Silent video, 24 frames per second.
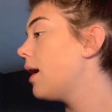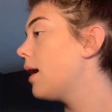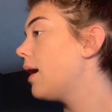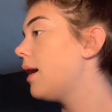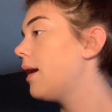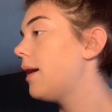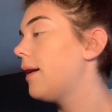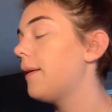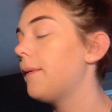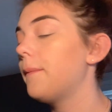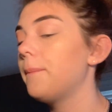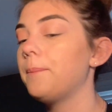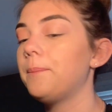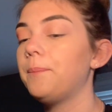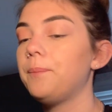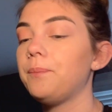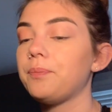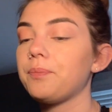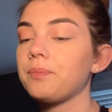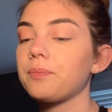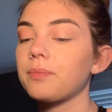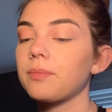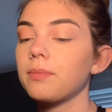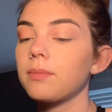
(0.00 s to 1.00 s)

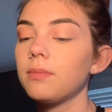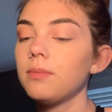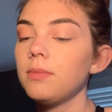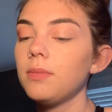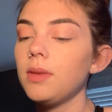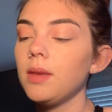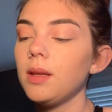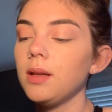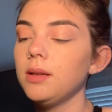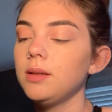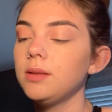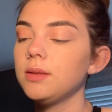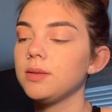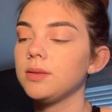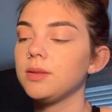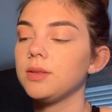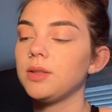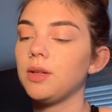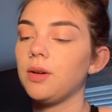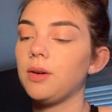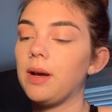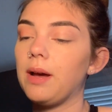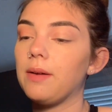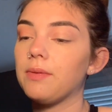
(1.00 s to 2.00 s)

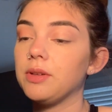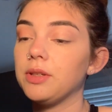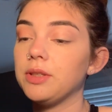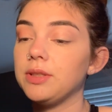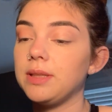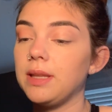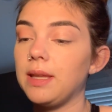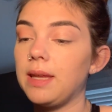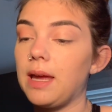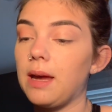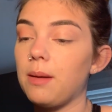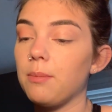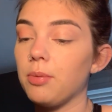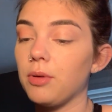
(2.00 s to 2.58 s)
So after using that